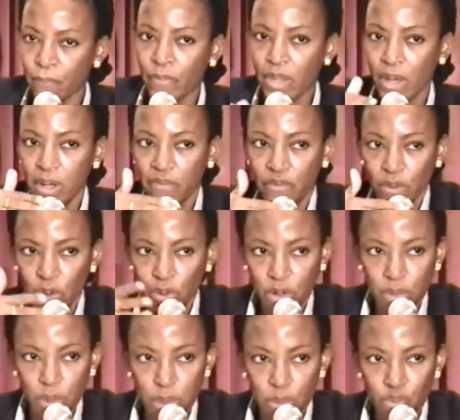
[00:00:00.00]
And if you look at
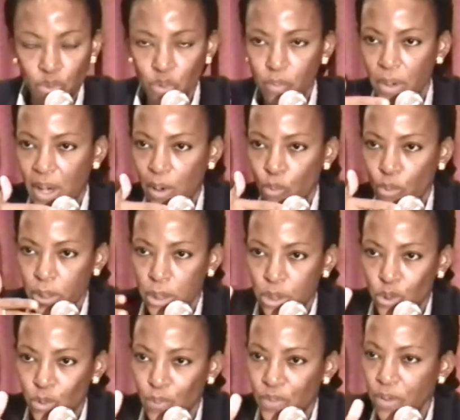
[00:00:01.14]
this room, and we
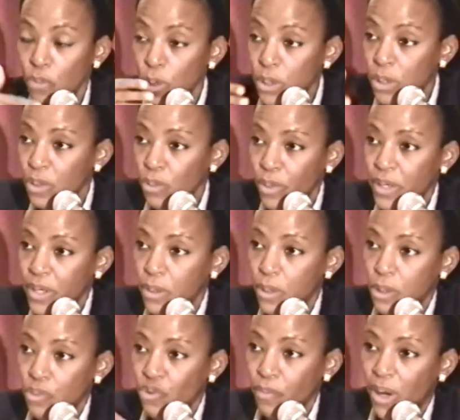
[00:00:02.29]
assume that most of the women in
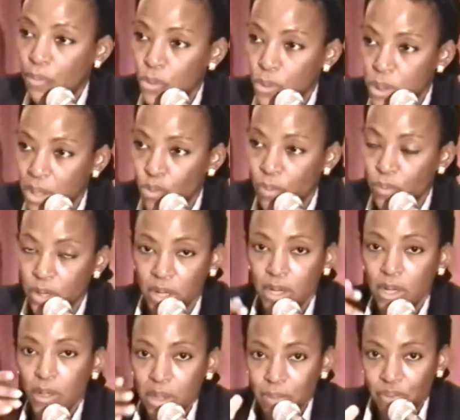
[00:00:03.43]
this room are Muslim women,
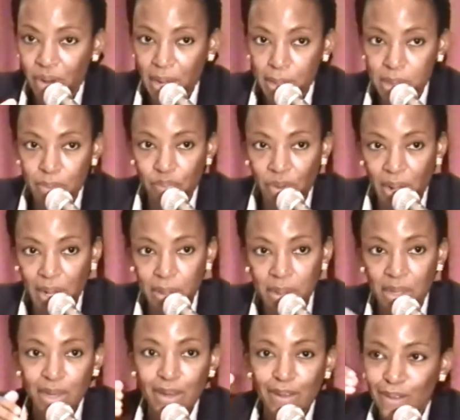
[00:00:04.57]
surprise, surprise,
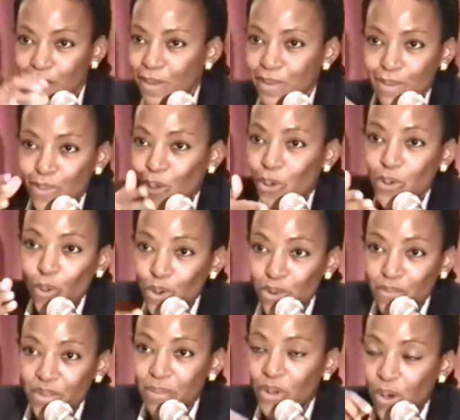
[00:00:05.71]
not all
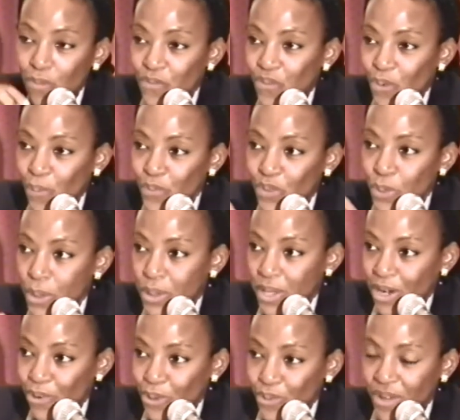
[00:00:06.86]
of them conform to the
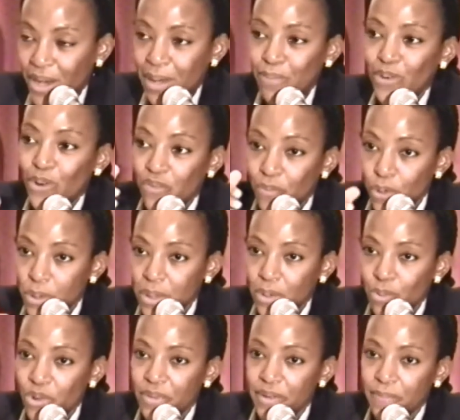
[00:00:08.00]
stereotype of Muslim
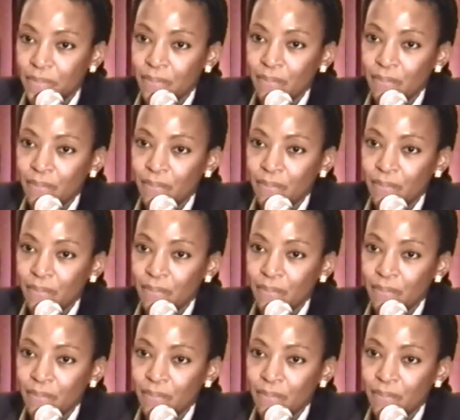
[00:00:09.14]
women.